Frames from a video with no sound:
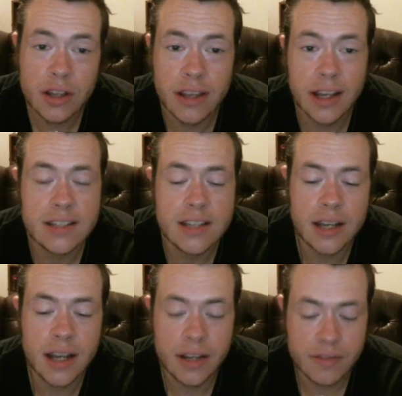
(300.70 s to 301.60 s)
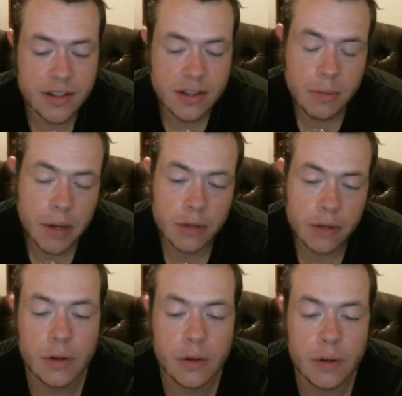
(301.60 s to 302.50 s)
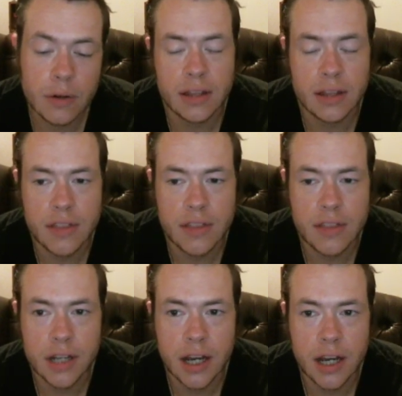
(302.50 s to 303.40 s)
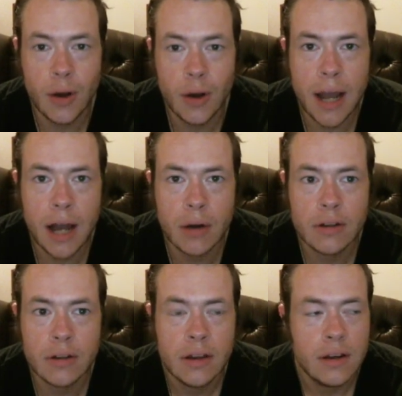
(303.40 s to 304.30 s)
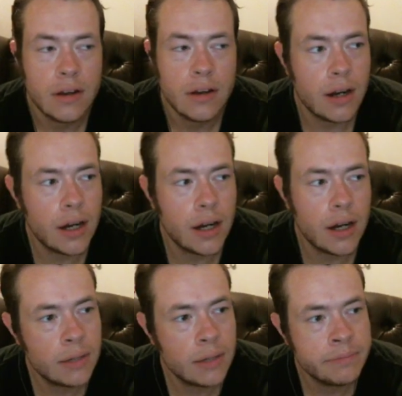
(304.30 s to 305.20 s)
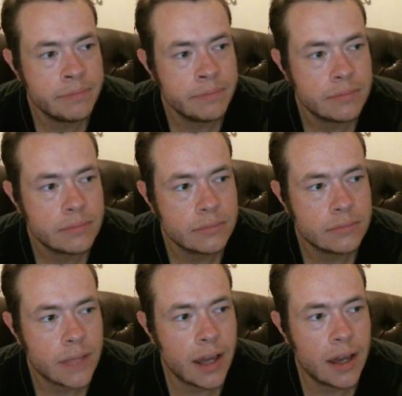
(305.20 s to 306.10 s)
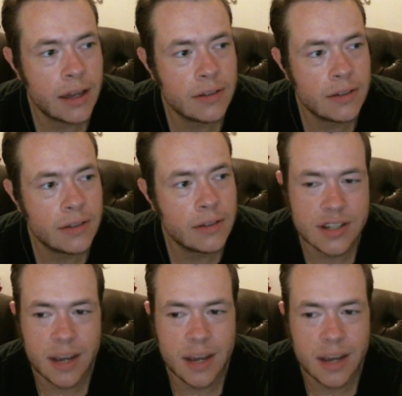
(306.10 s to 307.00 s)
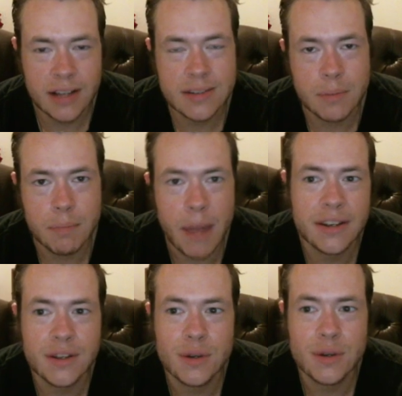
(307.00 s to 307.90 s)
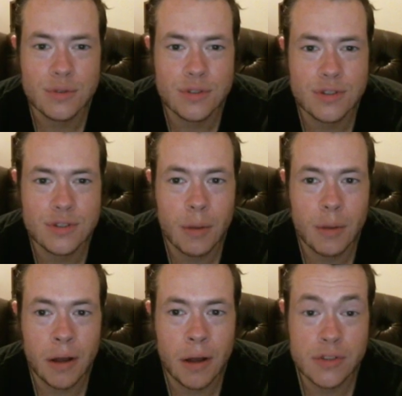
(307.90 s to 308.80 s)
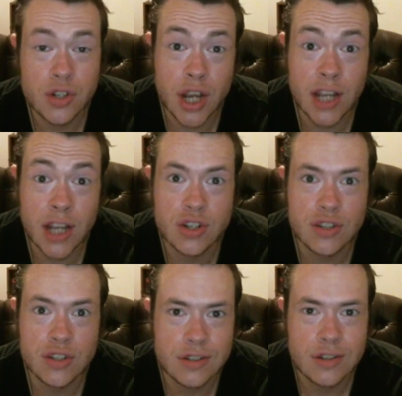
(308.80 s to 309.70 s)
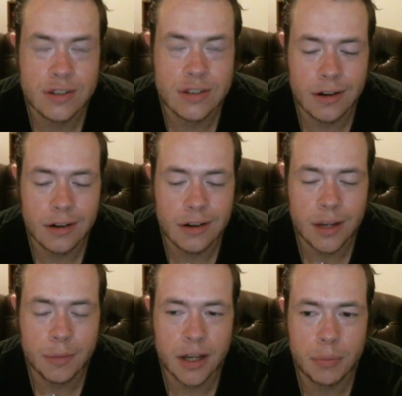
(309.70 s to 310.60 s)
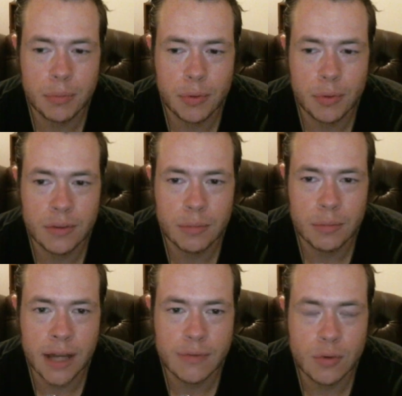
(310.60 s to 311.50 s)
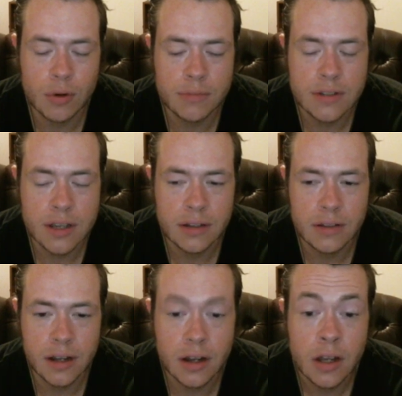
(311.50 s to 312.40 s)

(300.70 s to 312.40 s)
like I said, I invested in the microphone because I thought that would kind of help out. And just in time to get some bad news, about changes that are coming up with certain platforms. And I